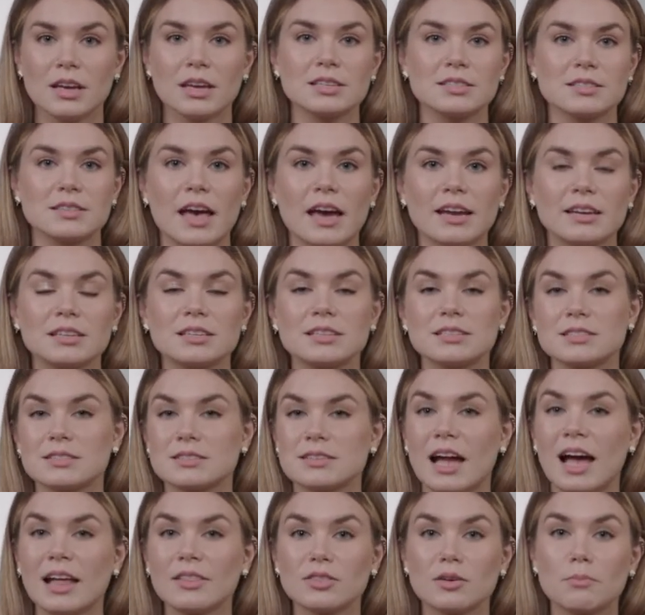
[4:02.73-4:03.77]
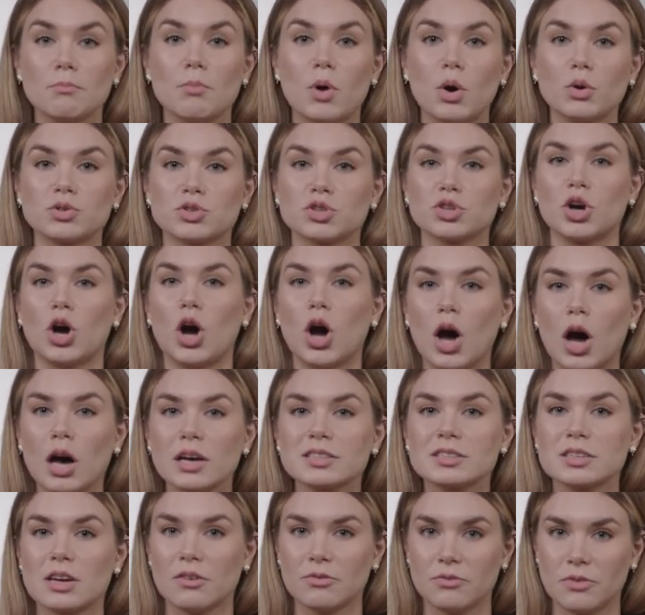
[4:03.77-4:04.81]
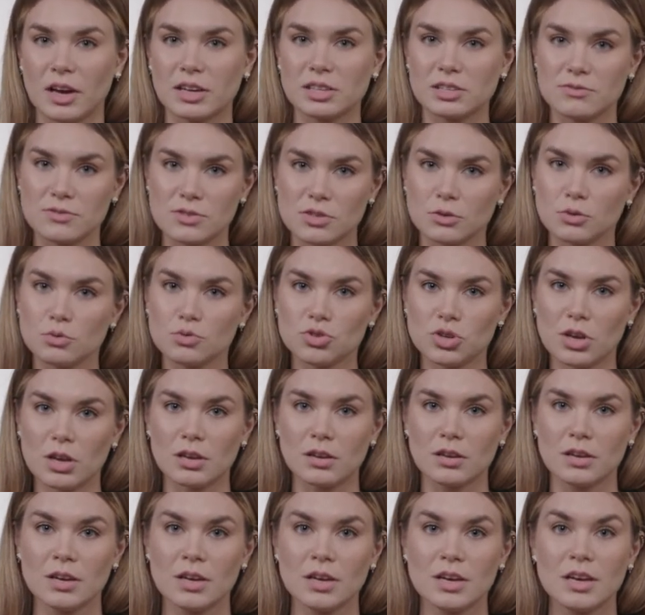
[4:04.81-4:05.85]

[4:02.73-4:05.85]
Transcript: is that it is not the most cost-effective solution.